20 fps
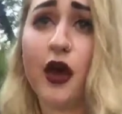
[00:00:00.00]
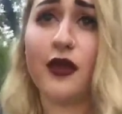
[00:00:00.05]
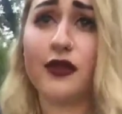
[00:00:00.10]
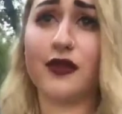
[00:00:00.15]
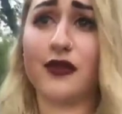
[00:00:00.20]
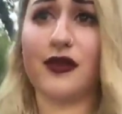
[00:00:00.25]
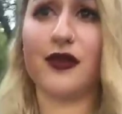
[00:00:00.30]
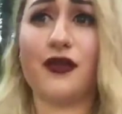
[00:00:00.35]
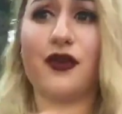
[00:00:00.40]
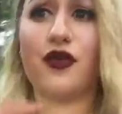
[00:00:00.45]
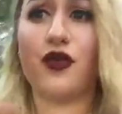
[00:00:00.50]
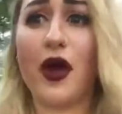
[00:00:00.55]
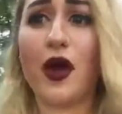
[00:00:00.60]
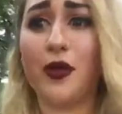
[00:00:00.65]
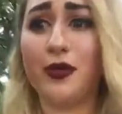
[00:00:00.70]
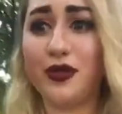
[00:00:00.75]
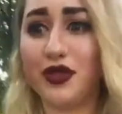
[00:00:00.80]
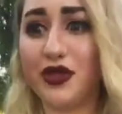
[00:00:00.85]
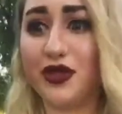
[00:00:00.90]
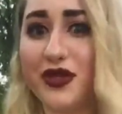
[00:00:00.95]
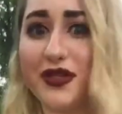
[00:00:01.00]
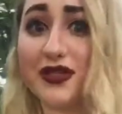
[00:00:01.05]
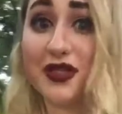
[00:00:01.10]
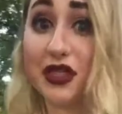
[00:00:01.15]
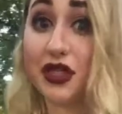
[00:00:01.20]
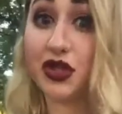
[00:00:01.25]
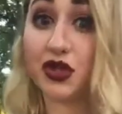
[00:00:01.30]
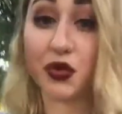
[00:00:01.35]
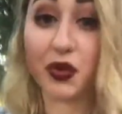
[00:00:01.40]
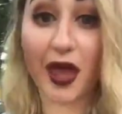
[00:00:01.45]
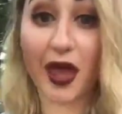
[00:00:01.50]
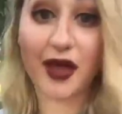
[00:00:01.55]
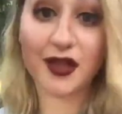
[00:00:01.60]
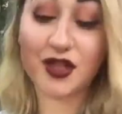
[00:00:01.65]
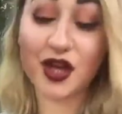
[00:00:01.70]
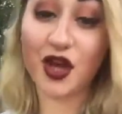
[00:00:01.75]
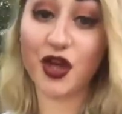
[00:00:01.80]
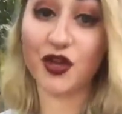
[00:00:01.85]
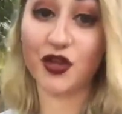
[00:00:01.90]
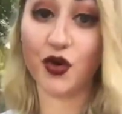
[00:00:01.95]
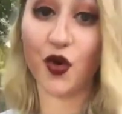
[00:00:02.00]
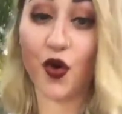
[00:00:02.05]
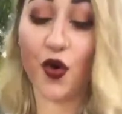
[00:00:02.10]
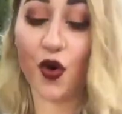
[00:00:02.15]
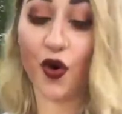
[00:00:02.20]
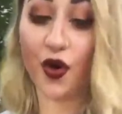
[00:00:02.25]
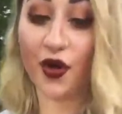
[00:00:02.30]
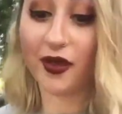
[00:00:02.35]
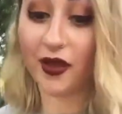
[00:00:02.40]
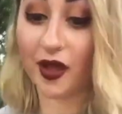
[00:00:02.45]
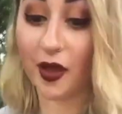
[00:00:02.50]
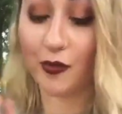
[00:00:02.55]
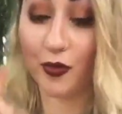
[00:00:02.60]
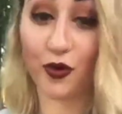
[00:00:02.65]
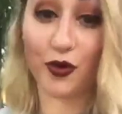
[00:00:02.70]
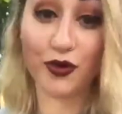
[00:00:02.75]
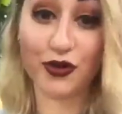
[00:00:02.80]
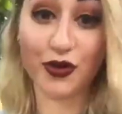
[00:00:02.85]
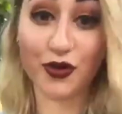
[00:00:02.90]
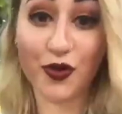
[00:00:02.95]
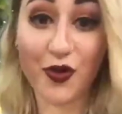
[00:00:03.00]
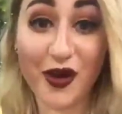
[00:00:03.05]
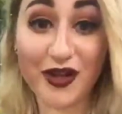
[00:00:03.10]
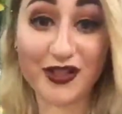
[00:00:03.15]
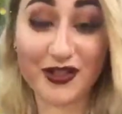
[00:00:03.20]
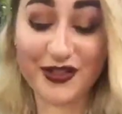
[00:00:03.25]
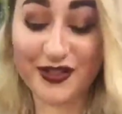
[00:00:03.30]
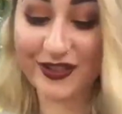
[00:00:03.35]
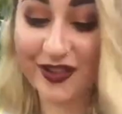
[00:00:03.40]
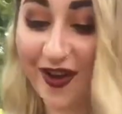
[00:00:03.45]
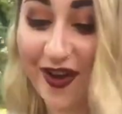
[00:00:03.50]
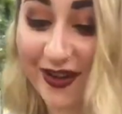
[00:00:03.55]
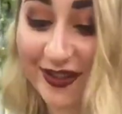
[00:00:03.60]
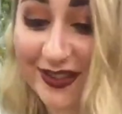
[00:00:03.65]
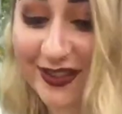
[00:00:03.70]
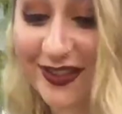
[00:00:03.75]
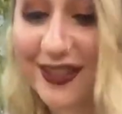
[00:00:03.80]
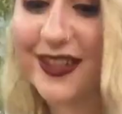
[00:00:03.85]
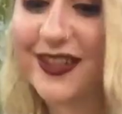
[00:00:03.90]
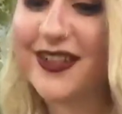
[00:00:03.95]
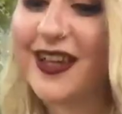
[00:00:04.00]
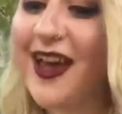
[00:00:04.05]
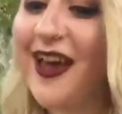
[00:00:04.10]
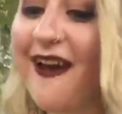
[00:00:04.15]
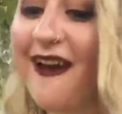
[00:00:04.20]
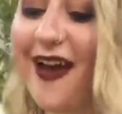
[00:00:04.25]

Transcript: This is a great opportunity to get your important questions answered